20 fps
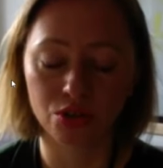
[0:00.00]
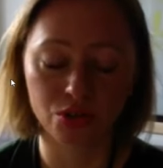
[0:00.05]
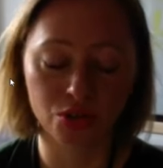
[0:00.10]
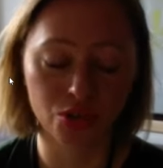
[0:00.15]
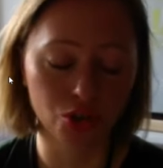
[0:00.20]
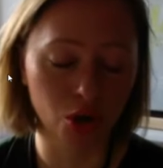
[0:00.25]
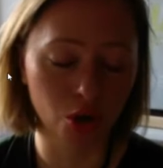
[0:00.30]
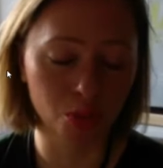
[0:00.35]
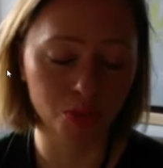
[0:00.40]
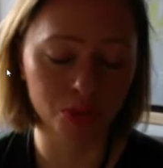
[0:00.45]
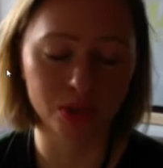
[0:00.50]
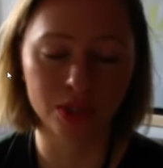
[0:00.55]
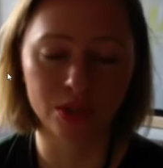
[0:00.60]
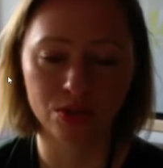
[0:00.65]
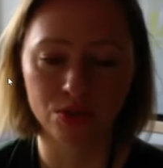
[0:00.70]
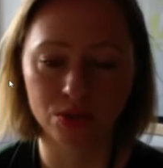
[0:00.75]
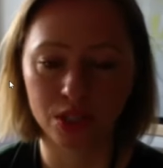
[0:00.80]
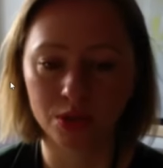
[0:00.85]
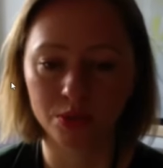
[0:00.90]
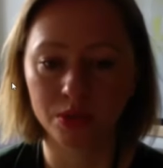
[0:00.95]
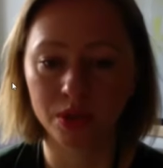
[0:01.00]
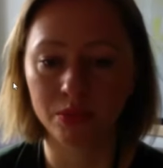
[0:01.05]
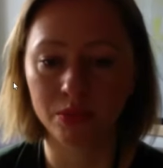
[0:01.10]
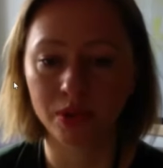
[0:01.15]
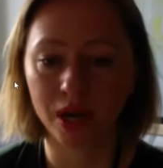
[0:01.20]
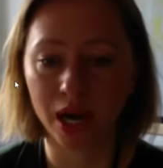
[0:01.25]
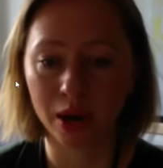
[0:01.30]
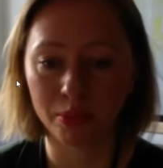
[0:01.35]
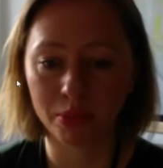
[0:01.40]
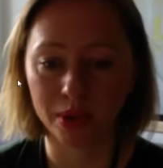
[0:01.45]
job is to keep him
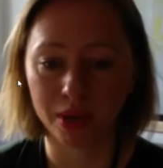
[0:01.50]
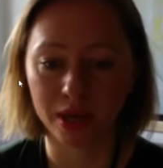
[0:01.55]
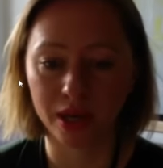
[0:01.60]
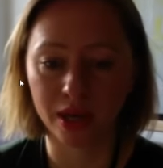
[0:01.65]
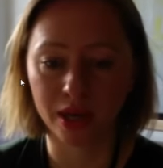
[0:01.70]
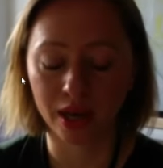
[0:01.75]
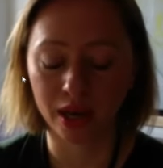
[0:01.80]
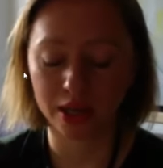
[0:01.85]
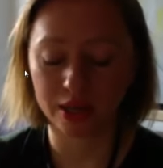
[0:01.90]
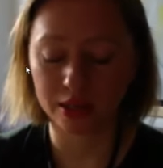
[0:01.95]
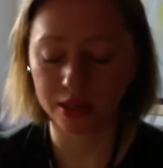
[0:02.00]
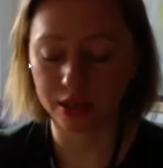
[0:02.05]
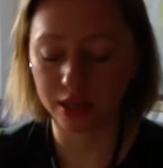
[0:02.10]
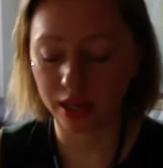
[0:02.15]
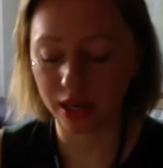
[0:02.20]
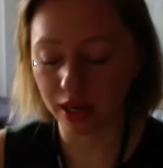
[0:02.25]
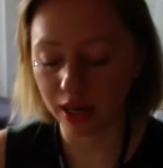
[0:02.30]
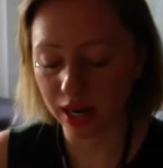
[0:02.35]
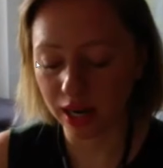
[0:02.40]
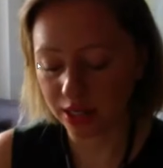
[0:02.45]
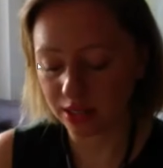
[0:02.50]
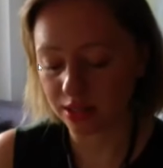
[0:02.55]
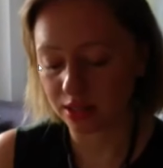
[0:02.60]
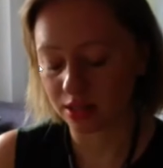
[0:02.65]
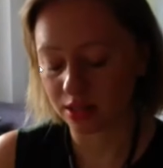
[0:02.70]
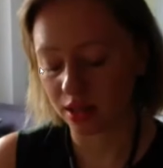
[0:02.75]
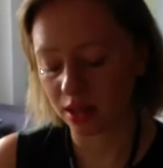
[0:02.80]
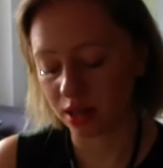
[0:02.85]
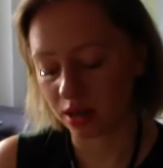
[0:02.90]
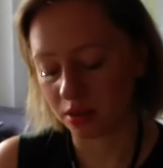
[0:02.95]
happy, and the less
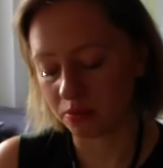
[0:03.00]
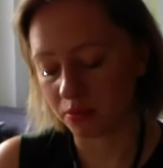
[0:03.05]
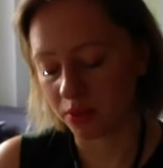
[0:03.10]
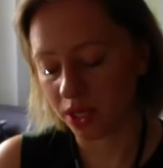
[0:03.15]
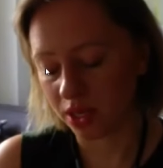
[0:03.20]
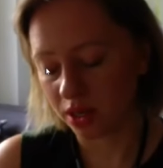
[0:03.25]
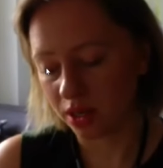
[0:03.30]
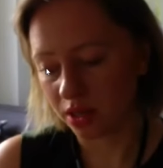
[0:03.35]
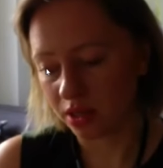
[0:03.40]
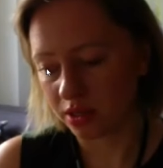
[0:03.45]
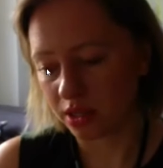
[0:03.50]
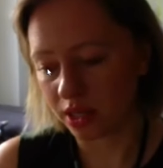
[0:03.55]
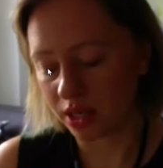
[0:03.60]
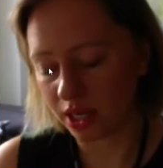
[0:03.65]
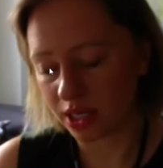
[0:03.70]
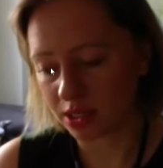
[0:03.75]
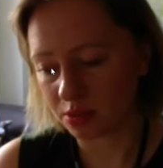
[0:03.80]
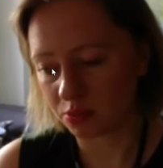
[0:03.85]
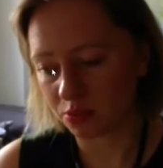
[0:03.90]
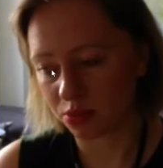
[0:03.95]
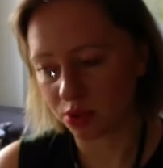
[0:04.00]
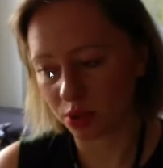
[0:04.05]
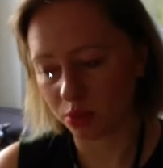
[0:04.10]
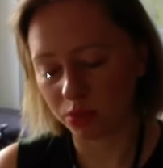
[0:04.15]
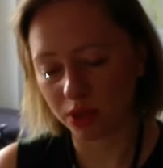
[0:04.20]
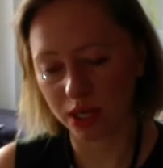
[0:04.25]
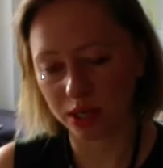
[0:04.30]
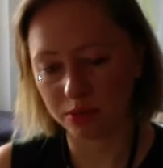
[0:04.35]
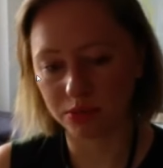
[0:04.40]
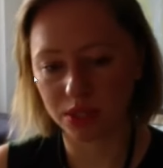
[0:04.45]
um, the less
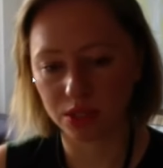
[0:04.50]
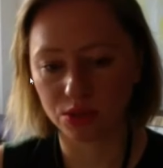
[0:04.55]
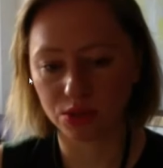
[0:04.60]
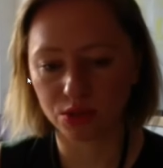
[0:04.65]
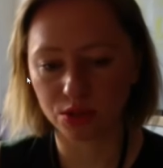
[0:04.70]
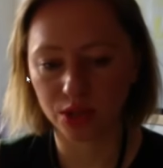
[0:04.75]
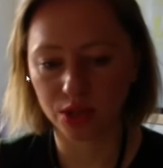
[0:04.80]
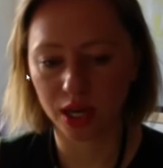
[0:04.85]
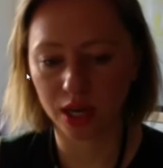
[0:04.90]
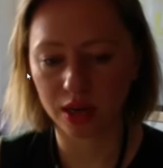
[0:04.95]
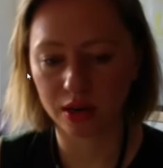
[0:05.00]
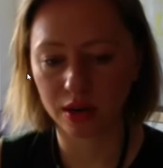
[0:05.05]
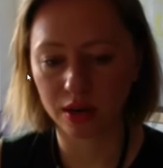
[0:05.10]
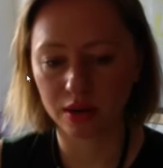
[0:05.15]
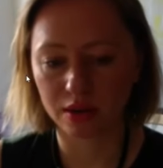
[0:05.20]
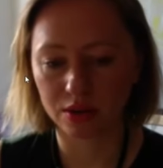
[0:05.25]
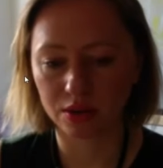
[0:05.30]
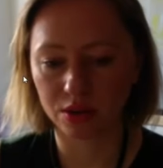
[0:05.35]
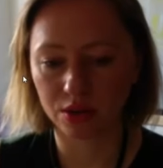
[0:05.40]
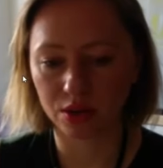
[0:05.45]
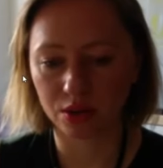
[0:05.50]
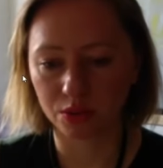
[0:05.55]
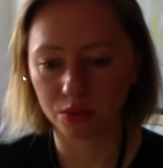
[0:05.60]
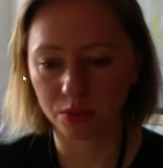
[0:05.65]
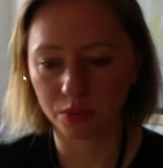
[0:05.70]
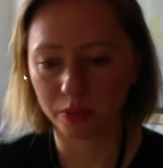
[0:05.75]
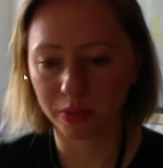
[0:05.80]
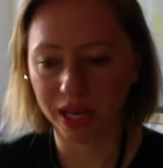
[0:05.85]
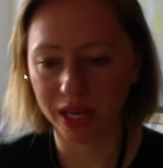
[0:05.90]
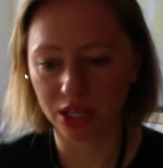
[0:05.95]
problems you can, you know,
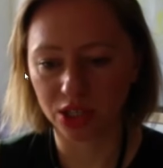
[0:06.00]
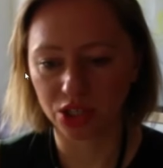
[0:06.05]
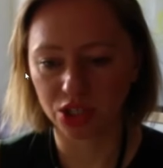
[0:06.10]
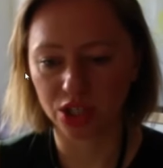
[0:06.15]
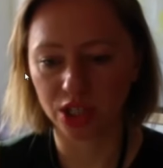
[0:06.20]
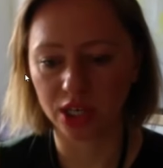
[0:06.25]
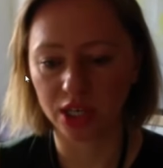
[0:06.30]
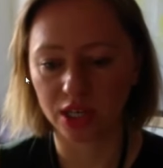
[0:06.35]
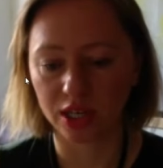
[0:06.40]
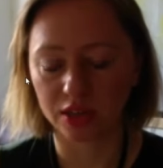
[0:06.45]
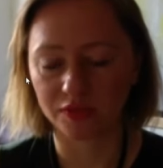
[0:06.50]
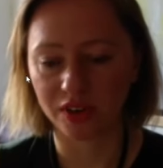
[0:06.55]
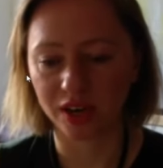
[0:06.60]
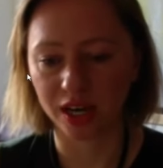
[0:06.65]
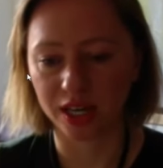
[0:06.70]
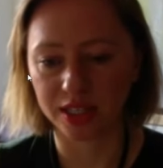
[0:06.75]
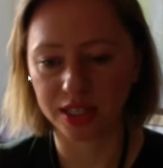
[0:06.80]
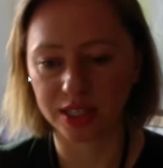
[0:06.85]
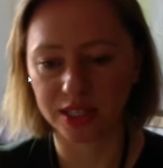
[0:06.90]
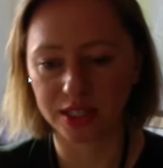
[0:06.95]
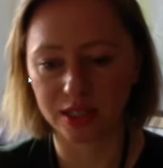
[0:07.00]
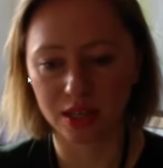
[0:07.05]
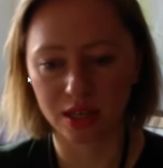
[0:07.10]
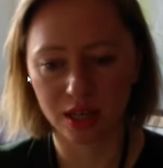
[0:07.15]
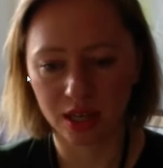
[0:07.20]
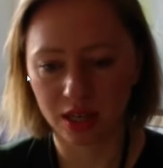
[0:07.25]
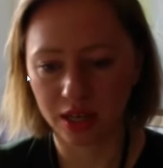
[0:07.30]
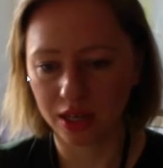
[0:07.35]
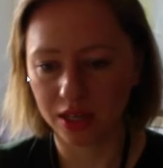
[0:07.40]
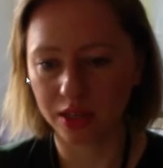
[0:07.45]
manage in advance,
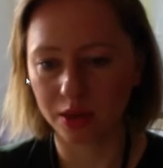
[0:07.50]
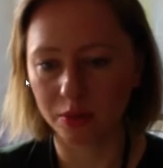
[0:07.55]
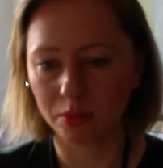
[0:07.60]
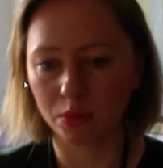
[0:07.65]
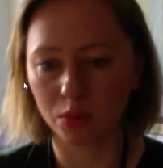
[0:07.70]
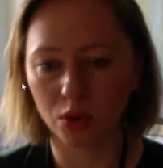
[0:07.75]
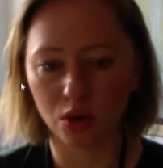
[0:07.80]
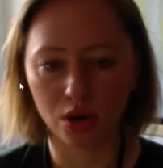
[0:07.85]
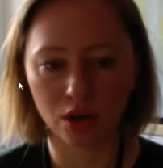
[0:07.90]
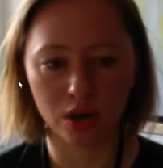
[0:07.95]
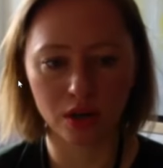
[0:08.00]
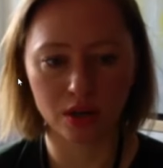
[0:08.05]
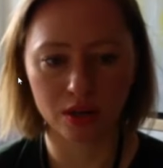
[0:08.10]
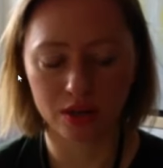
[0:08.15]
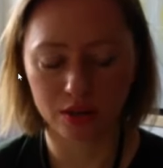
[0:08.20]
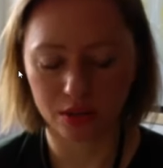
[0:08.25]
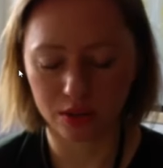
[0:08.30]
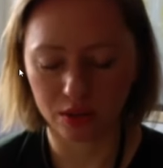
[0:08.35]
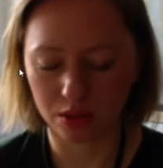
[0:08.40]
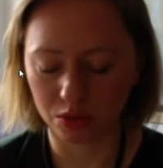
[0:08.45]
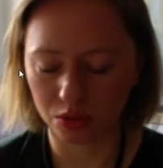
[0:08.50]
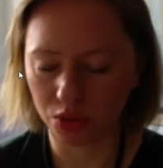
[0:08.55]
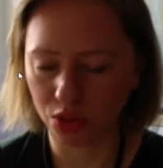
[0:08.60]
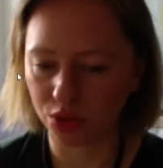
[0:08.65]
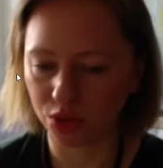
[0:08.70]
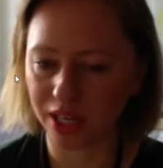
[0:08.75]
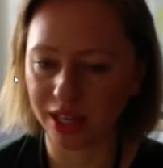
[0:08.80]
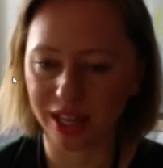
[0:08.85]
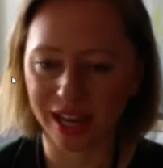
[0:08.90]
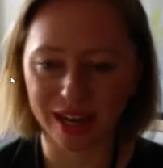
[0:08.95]
the more you
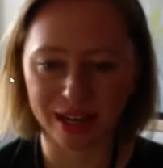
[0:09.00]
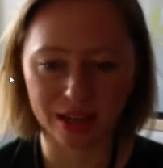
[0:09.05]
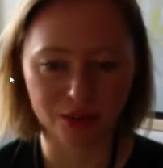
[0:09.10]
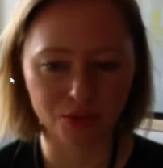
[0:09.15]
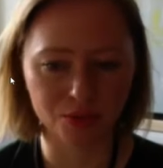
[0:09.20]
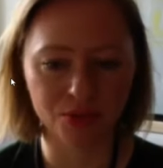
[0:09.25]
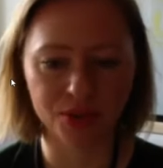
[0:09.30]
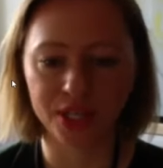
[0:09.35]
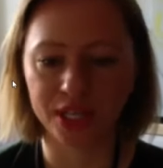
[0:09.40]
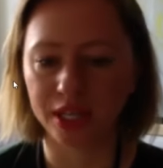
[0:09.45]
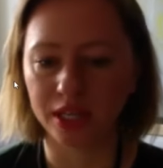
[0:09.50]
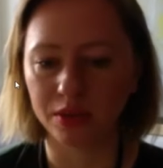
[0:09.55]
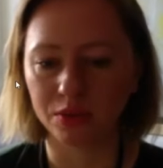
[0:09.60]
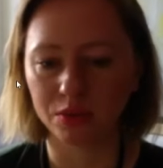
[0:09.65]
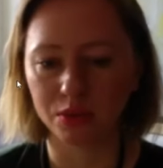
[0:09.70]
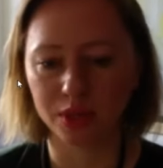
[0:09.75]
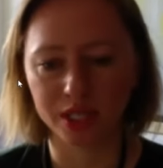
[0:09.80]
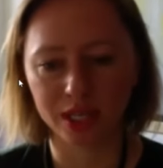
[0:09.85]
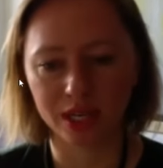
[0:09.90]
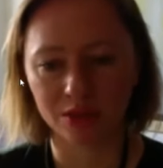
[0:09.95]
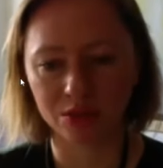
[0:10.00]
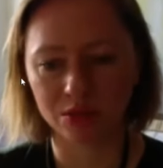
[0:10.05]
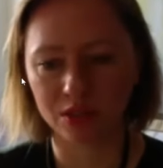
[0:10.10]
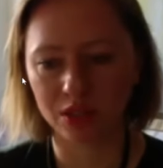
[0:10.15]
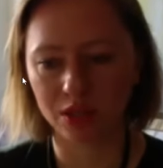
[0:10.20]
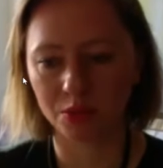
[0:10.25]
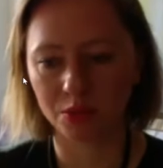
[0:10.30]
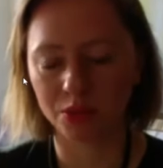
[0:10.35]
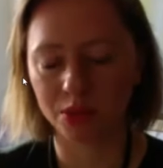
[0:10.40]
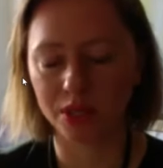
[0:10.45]
can agree without
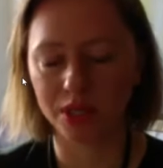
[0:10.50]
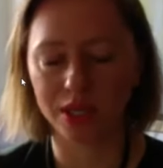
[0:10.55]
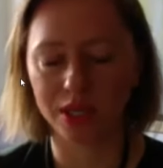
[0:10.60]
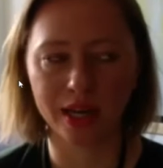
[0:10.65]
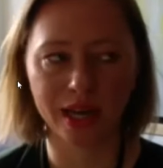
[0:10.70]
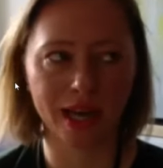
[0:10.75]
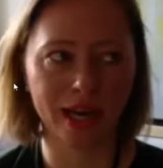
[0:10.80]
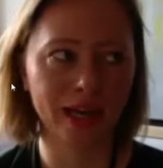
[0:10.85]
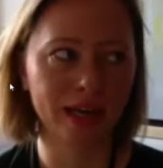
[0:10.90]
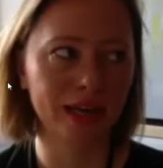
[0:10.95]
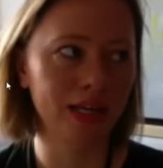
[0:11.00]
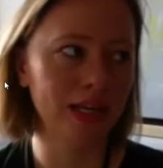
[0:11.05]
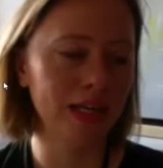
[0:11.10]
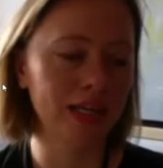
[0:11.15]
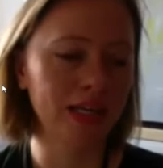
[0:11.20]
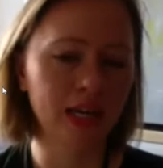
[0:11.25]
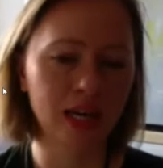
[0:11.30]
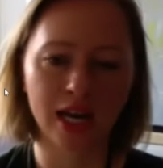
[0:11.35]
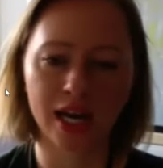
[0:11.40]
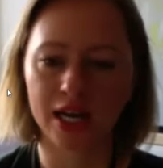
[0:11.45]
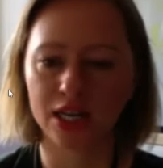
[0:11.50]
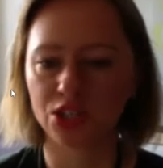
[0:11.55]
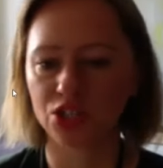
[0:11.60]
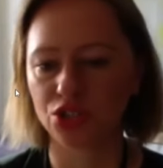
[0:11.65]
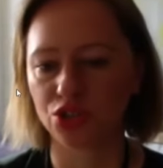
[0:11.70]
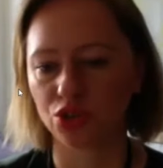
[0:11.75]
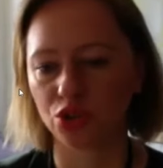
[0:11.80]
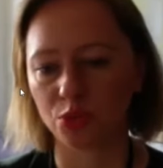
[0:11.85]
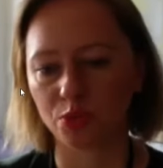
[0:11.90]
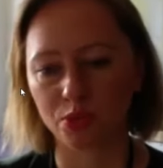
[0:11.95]
there being any
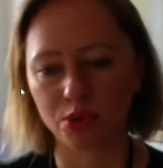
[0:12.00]
clash or